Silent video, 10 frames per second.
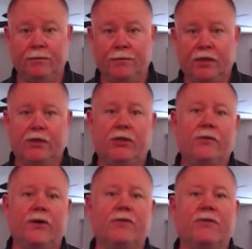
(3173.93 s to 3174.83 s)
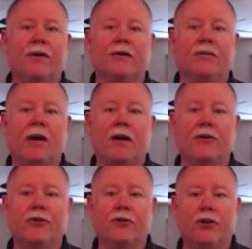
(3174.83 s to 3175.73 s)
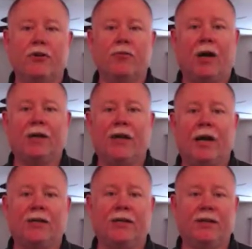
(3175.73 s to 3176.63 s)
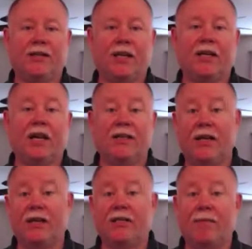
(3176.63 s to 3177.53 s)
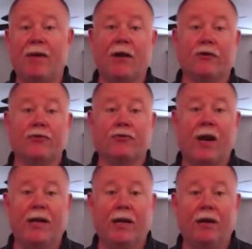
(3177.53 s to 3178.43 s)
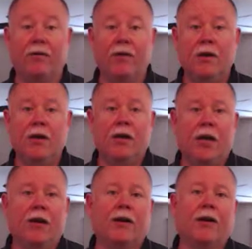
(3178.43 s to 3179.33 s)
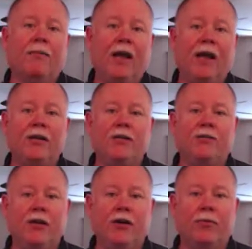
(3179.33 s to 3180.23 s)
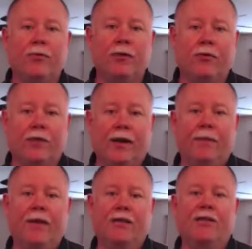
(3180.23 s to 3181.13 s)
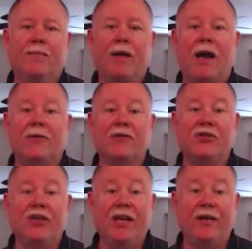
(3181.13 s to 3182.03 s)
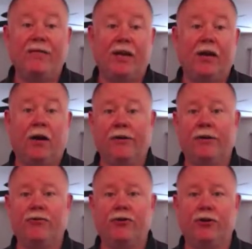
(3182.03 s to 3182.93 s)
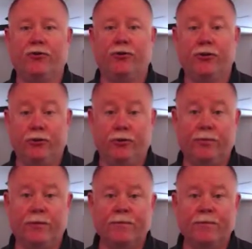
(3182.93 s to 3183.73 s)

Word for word: The Situation Awareness Matters show, podcasted as SA Matters Radio, and our companion video program, SA Matters TV on YouTube,